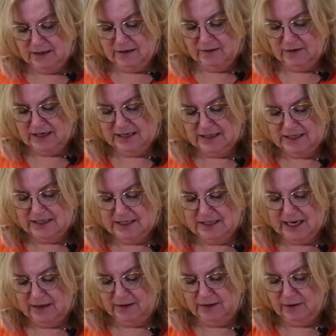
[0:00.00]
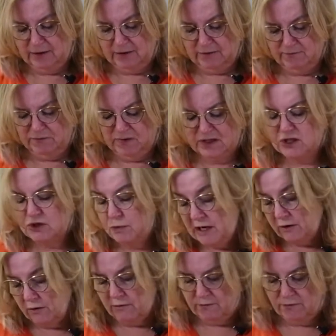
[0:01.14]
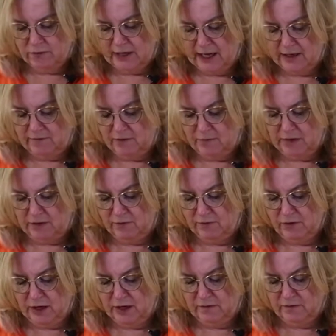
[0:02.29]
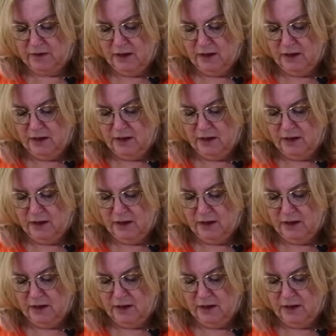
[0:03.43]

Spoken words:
tends to stay a little sweeter, for lack of a better phrase,